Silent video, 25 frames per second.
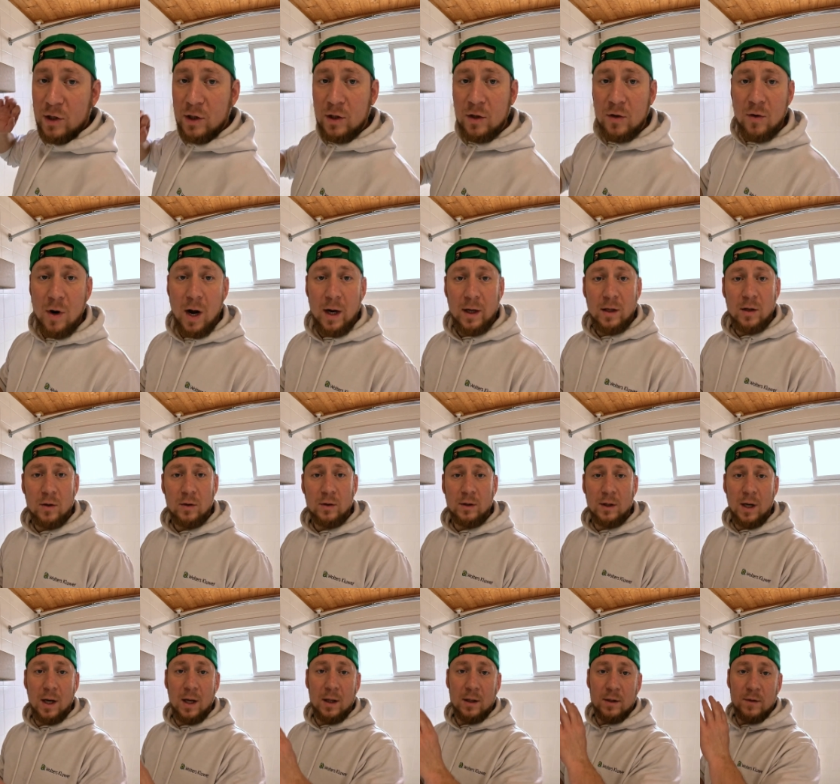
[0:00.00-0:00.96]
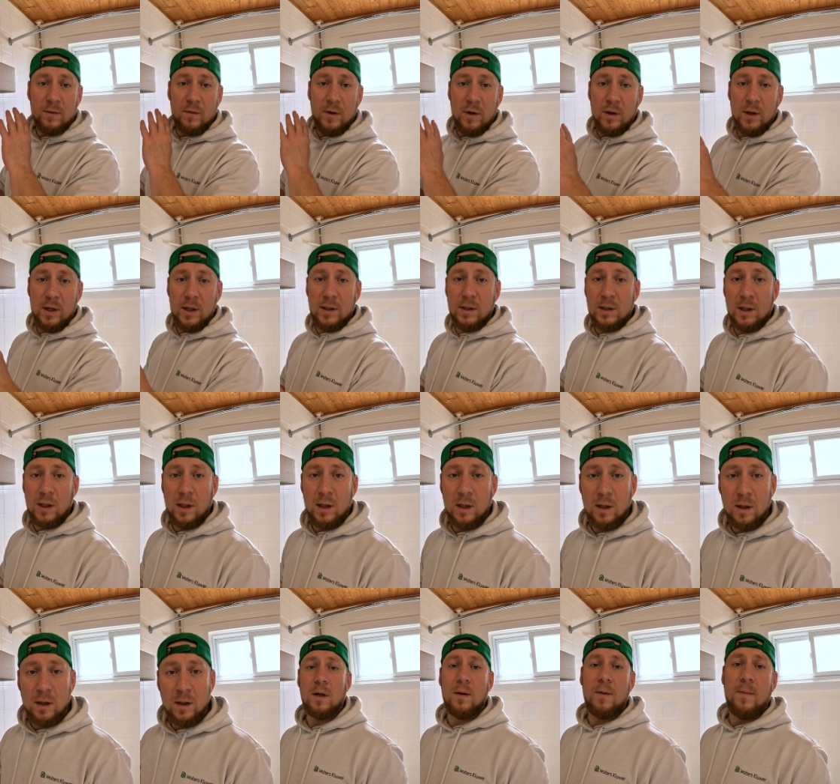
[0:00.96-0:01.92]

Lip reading: just crack your tiles very easily.